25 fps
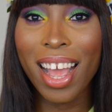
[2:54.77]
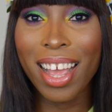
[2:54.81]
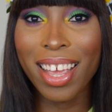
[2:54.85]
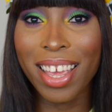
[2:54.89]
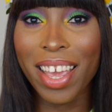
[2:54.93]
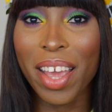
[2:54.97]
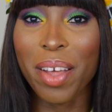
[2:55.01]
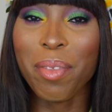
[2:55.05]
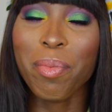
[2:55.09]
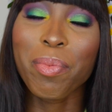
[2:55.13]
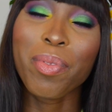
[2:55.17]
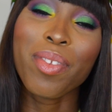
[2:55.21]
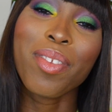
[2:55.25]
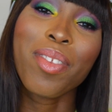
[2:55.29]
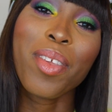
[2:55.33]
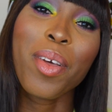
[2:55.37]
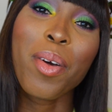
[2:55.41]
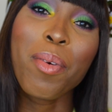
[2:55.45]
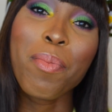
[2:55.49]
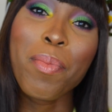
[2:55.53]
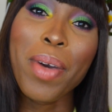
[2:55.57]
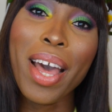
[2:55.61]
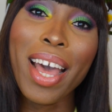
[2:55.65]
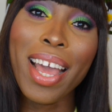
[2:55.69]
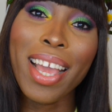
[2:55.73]
Yeah,
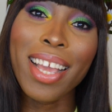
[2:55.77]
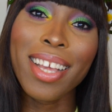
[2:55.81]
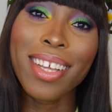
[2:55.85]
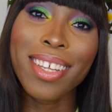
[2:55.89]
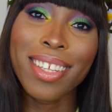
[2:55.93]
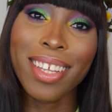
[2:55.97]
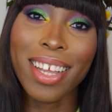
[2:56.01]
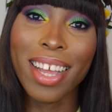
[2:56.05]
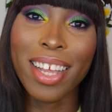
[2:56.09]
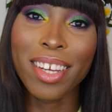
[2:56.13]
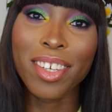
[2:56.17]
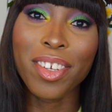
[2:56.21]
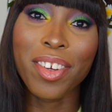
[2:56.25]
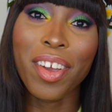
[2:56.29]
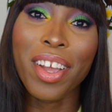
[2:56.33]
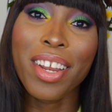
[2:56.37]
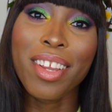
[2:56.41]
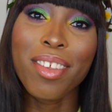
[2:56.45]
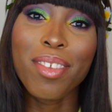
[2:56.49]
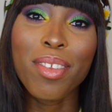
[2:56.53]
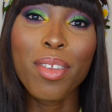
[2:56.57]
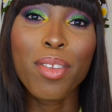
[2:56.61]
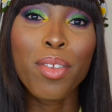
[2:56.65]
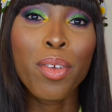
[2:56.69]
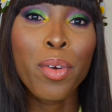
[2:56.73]
so bye, enjoy
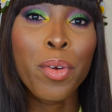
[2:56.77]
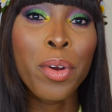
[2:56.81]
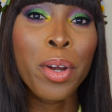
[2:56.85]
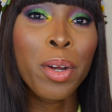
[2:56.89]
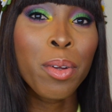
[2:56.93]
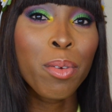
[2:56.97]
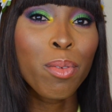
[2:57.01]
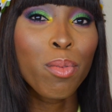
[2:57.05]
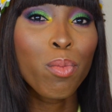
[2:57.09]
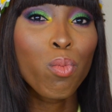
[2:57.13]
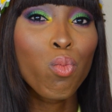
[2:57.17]
this tutorial.